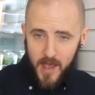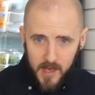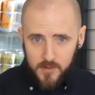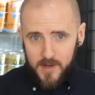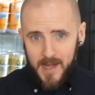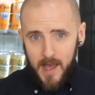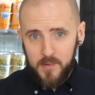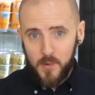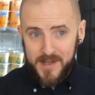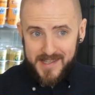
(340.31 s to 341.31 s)
Now, the
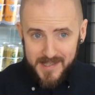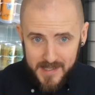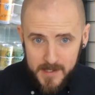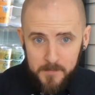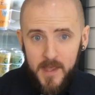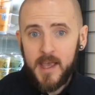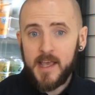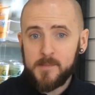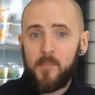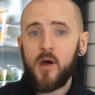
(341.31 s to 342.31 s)
endocannabinoid system
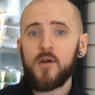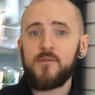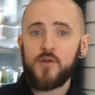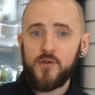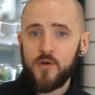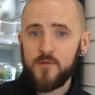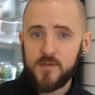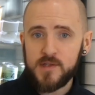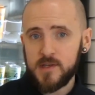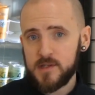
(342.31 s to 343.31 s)
is a part of your
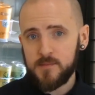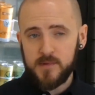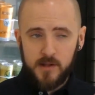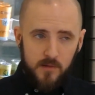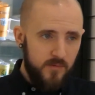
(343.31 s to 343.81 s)
nervous system,